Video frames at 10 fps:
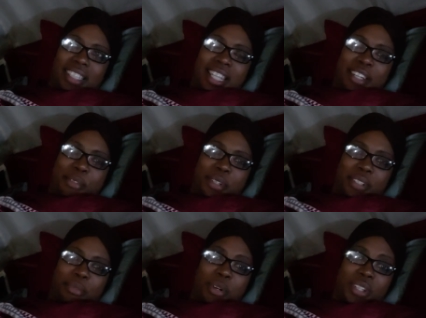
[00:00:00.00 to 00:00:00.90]
now
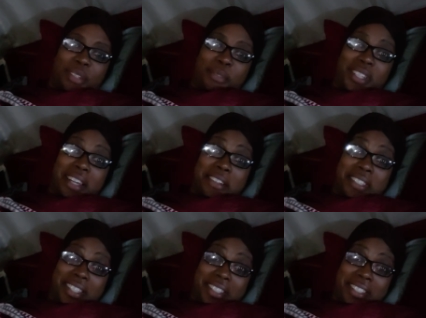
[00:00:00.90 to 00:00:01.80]
we're working with our
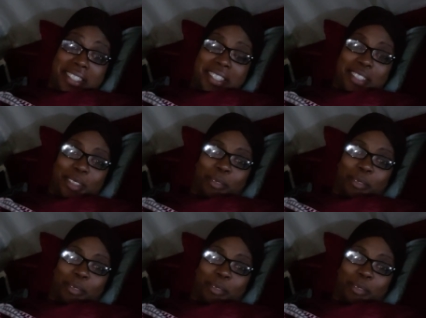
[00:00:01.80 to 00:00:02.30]
sons.